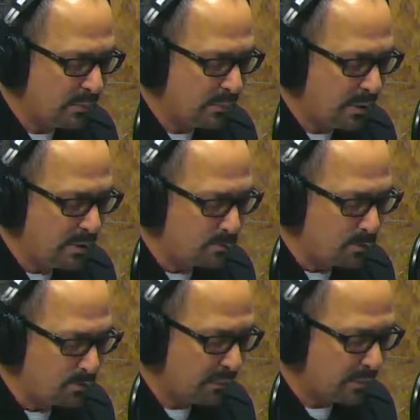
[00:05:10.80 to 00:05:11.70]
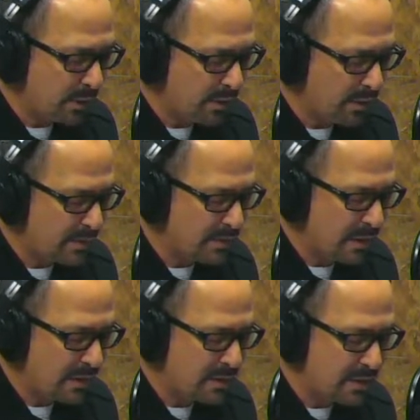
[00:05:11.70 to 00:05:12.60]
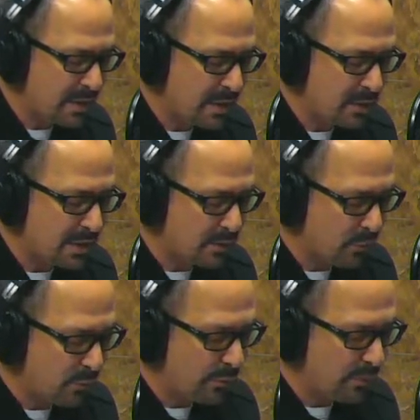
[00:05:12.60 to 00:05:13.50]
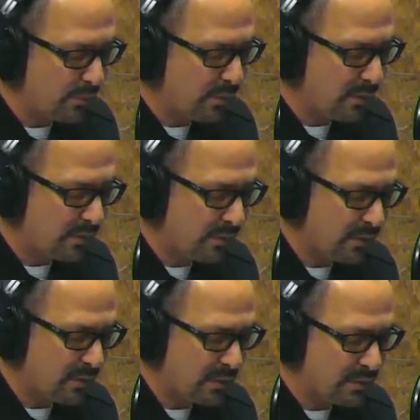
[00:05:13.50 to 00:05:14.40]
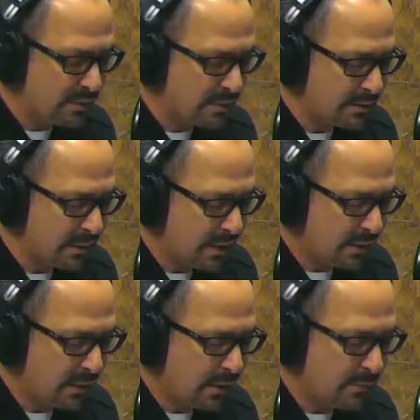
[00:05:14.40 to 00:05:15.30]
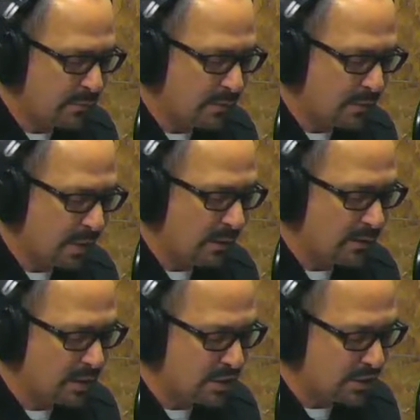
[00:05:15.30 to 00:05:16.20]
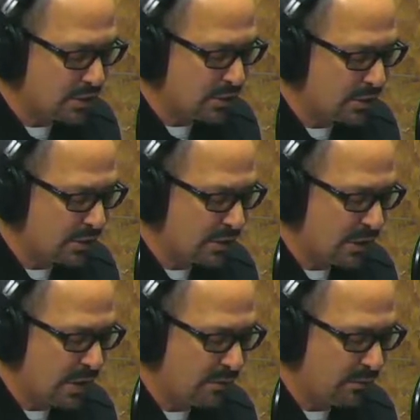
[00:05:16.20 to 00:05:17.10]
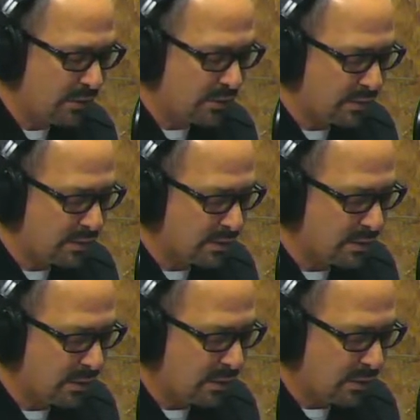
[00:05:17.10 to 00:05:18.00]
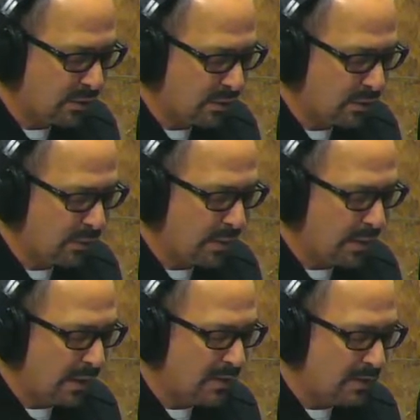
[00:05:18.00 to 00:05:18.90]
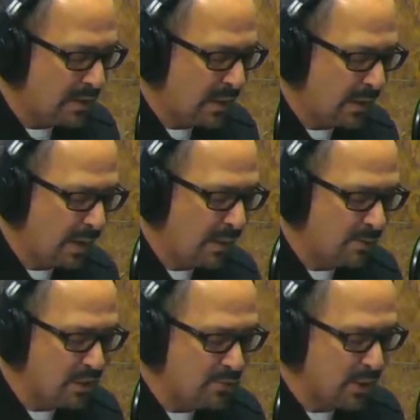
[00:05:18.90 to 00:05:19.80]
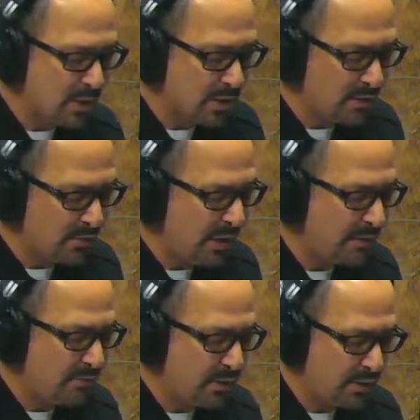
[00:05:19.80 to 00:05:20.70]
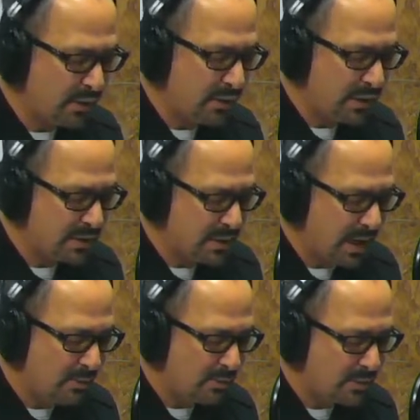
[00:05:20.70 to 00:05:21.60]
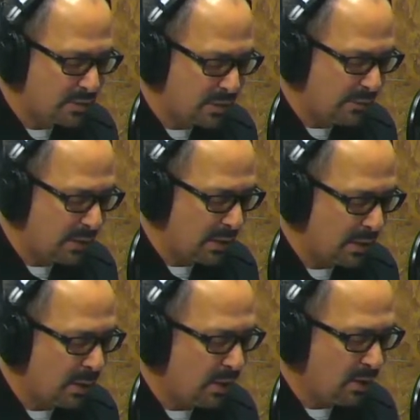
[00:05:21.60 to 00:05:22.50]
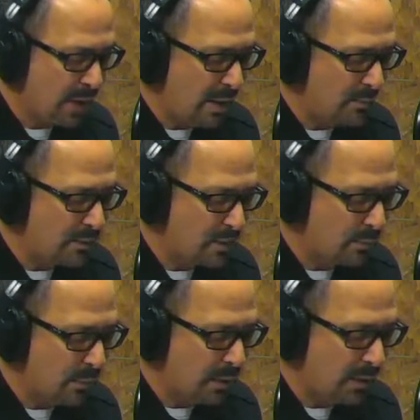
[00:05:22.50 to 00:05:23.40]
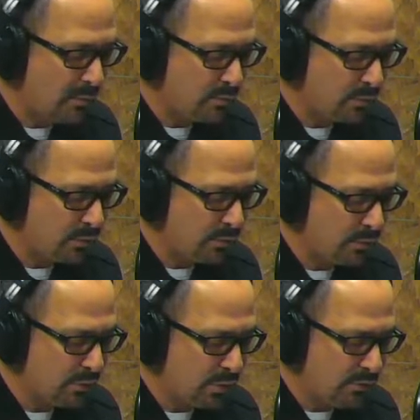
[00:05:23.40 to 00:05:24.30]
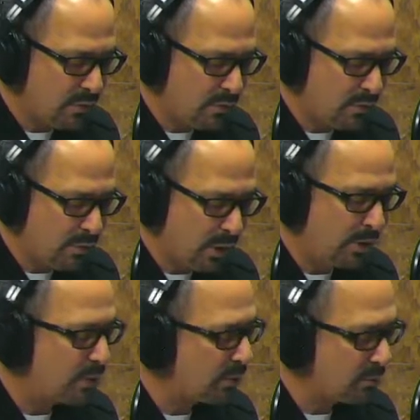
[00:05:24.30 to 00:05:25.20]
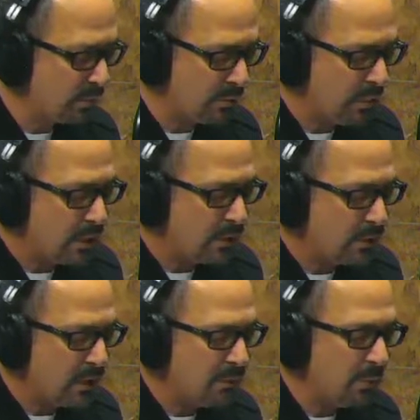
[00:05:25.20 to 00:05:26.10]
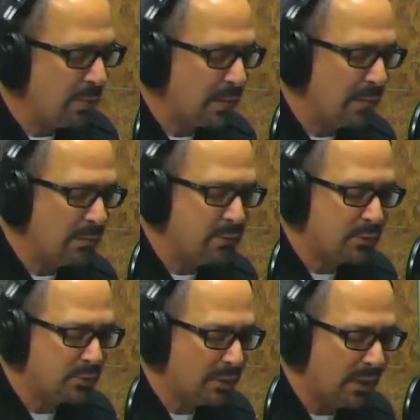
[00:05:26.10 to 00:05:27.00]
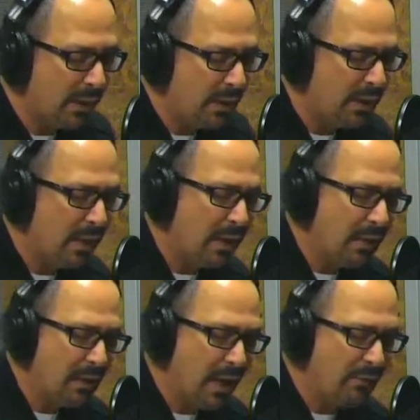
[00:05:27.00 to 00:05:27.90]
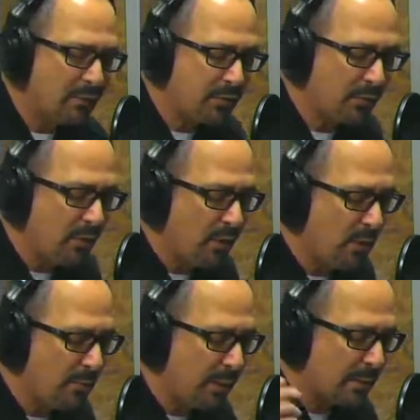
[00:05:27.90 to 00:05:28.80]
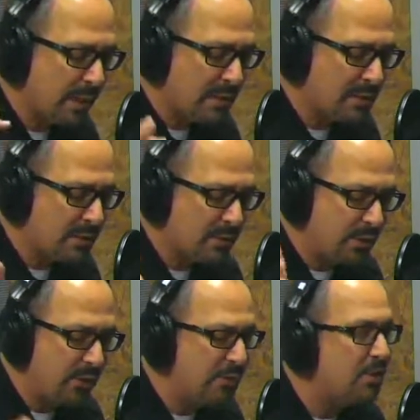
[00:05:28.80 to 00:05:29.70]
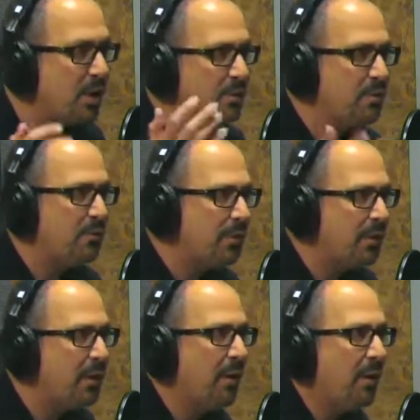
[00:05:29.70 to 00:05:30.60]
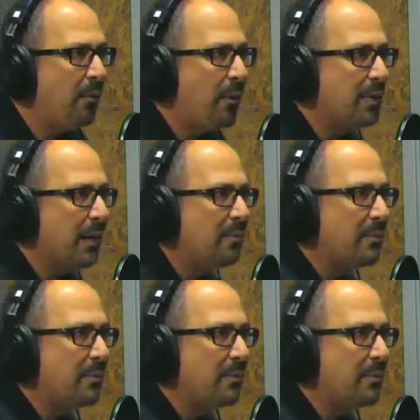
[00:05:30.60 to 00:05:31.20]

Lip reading: He has performed across the United States at corporate events, fundraisers, clubs, colleges, churches, and veterans group. His comedy special, Fat Veteran, is now streaming on Amazon Prime, Vudu, Vimeo, and Roku. So let's welcome to the Laughter for All podcast studio, Josh Novey. Welcome.